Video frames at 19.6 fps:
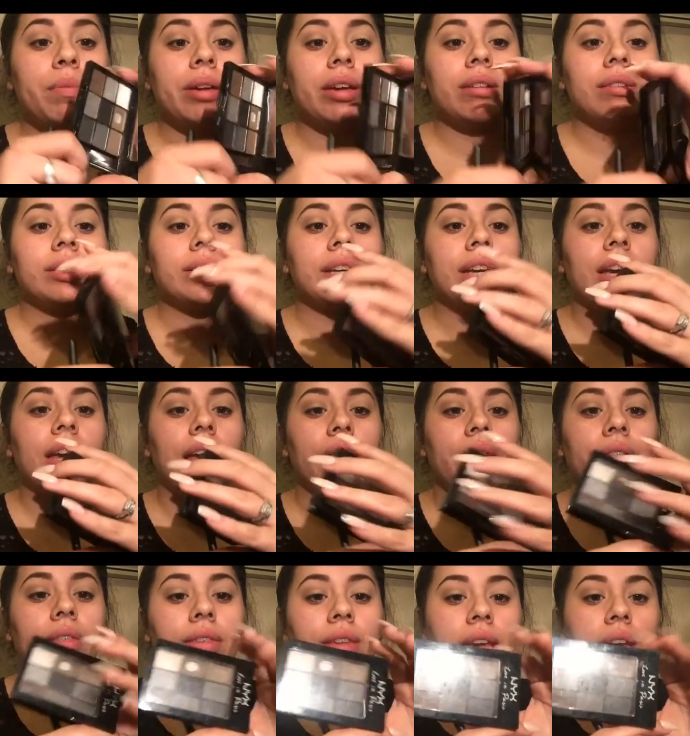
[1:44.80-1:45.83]
to be using
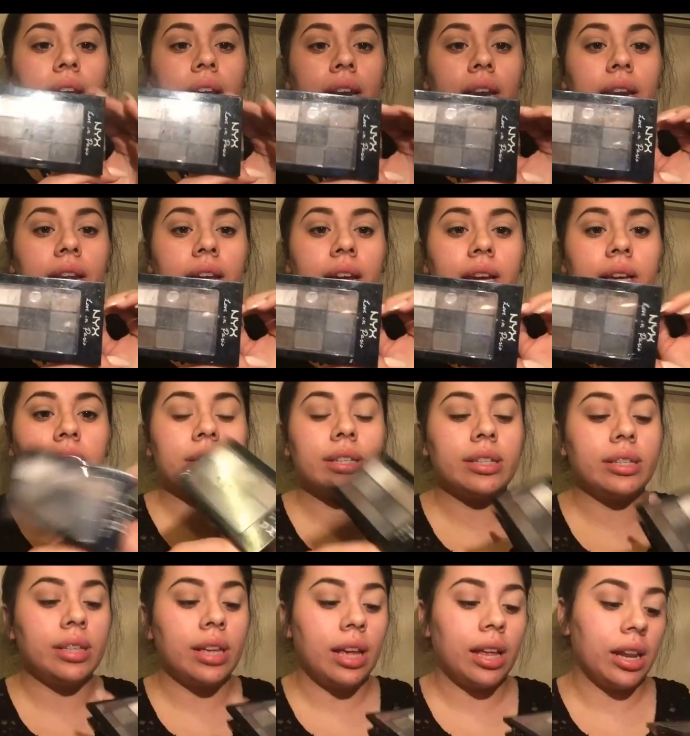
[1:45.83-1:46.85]
the
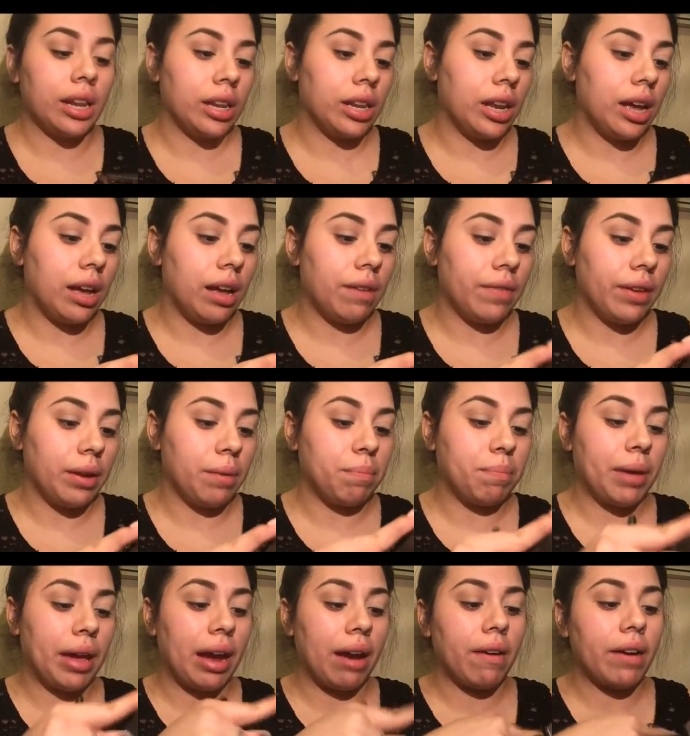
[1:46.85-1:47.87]
NYX Love in
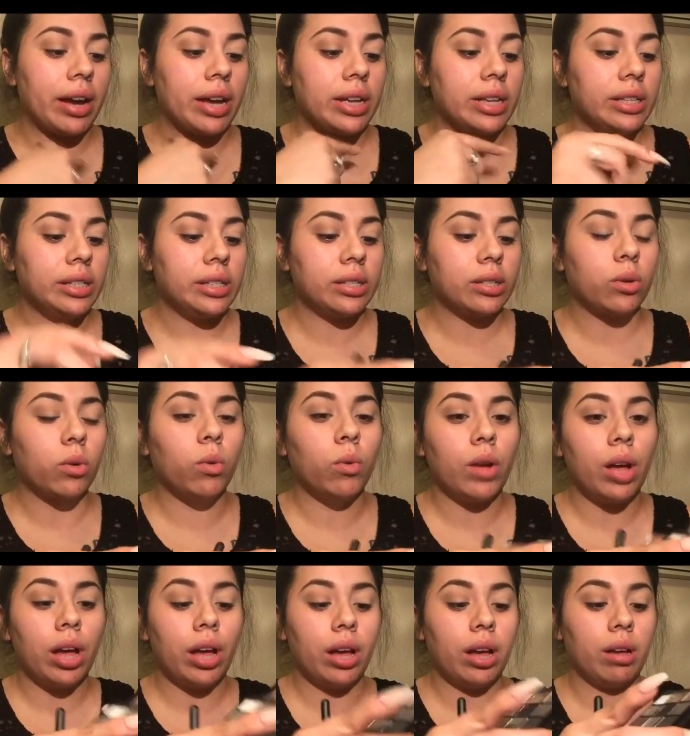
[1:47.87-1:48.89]
Paris
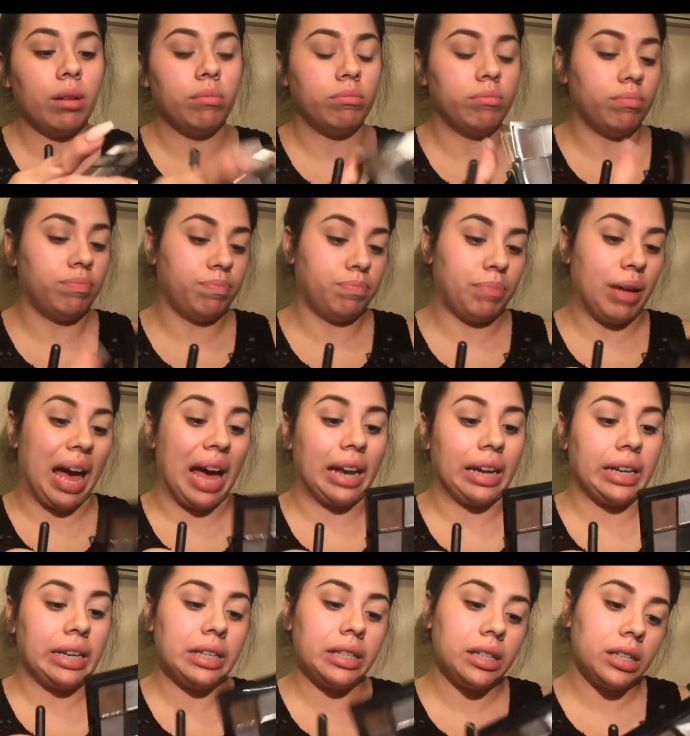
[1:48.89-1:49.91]

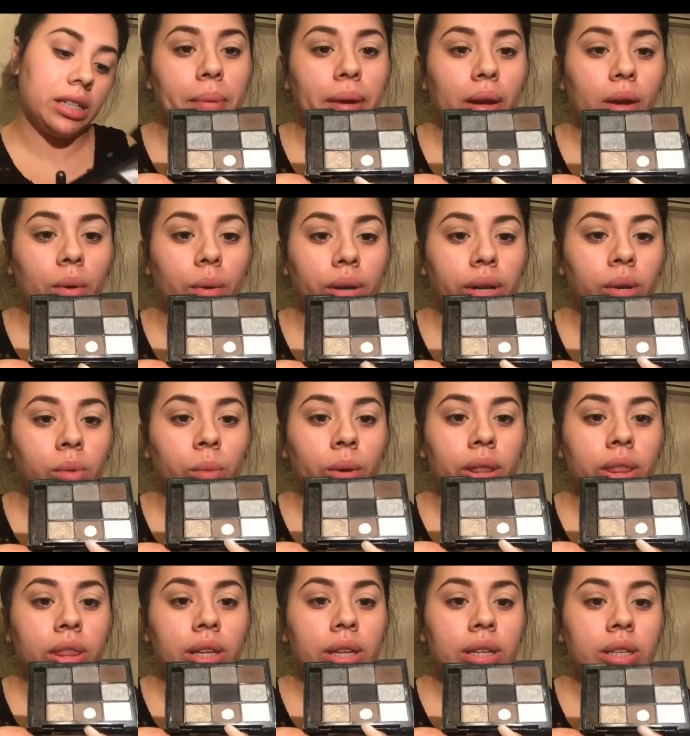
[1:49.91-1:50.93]
palette. I'll be going in
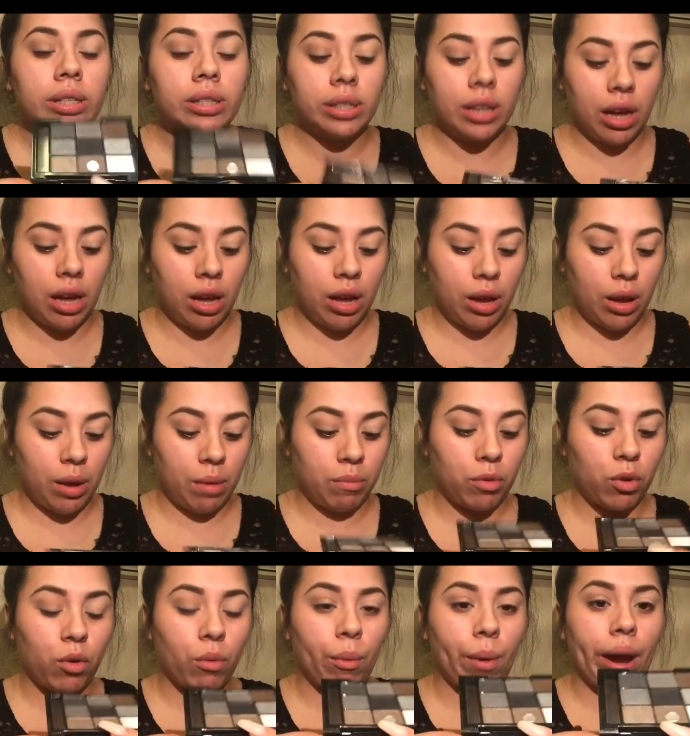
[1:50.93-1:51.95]
with this
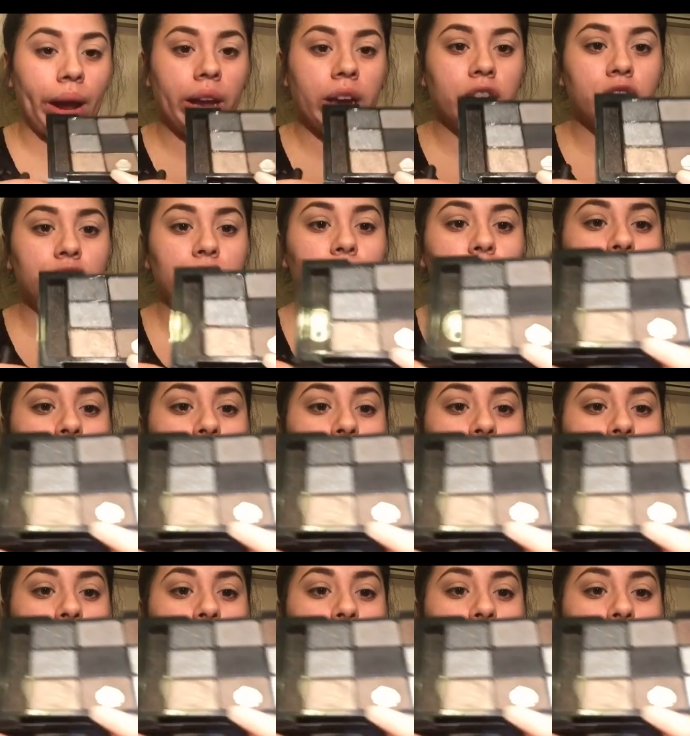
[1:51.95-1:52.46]
grayish